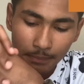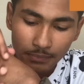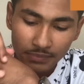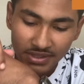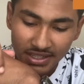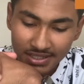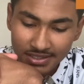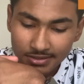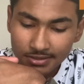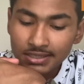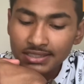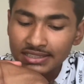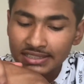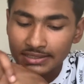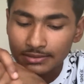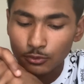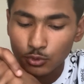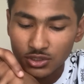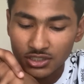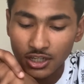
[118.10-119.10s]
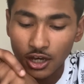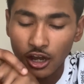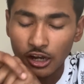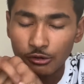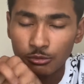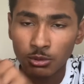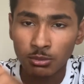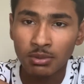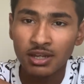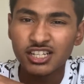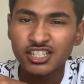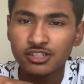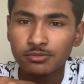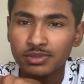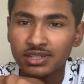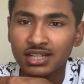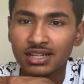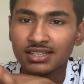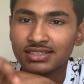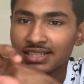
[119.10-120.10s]
This was an honorable mention
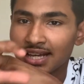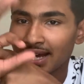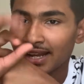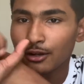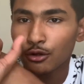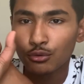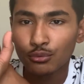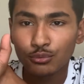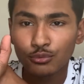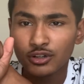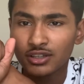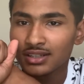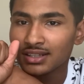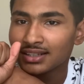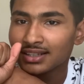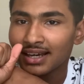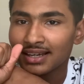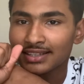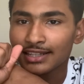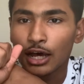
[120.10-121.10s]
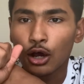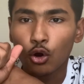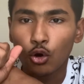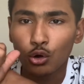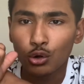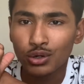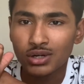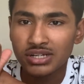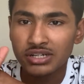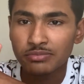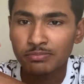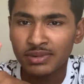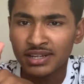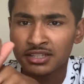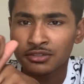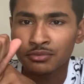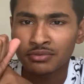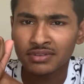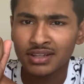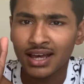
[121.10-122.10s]
because I don't really like that orange
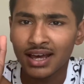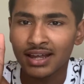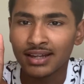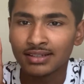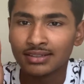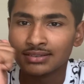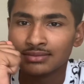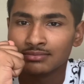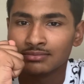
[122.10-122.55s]
mixed with that